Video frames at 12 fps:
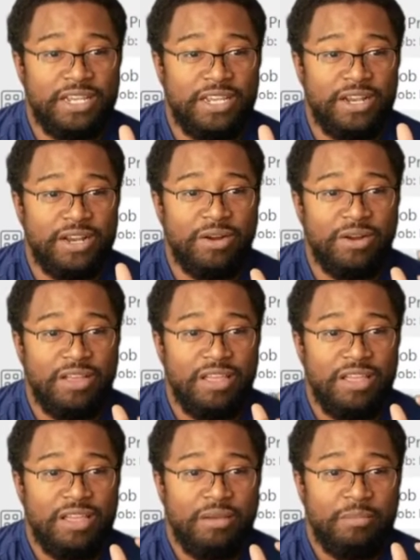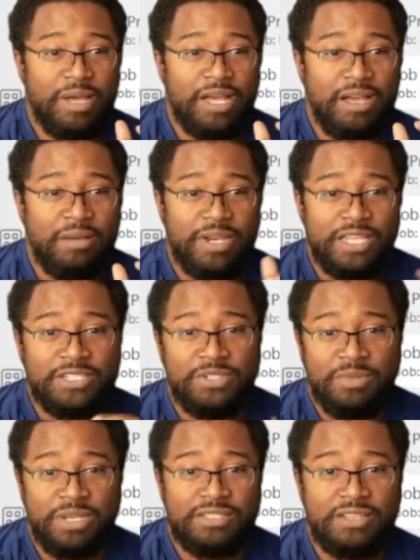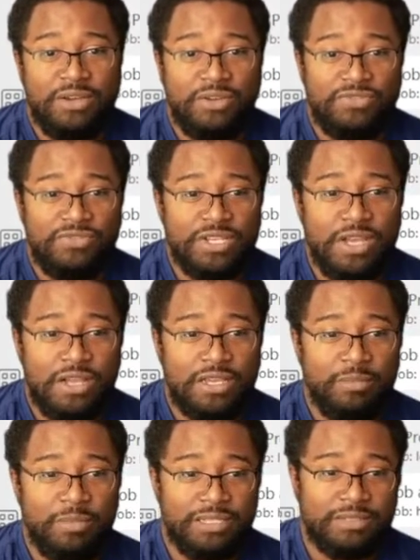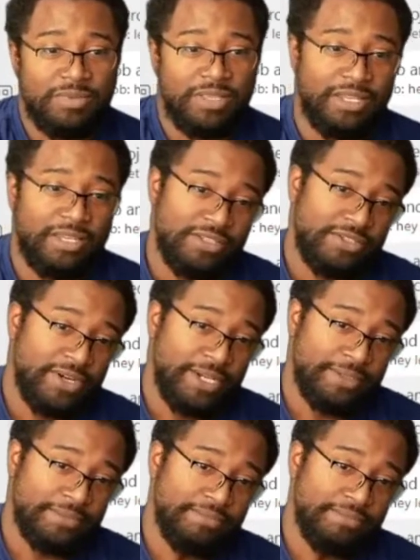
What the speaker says: here, Bob, Nestor, myself, talking about some things, right?